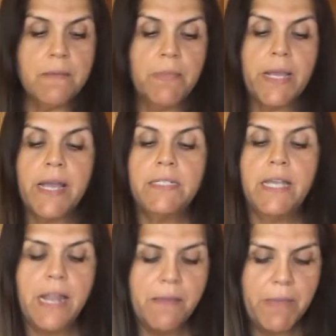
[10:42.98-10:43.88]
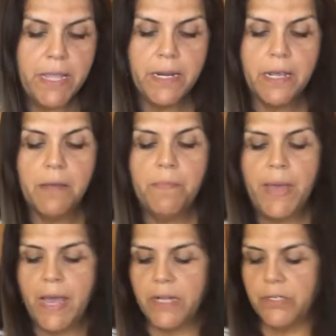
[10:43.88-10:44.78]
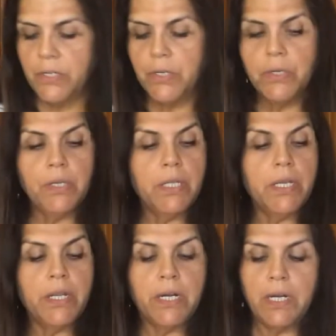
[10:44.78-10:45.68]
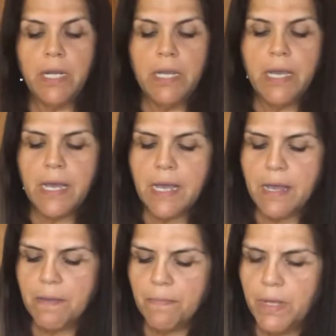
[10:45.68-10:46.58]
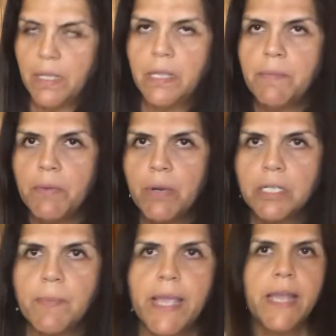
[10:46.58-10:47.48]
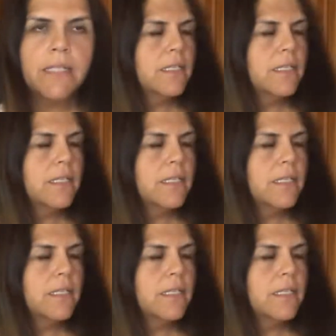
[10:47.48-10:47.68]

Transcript: Like I said, I made a batch earlier. Let me wash my hands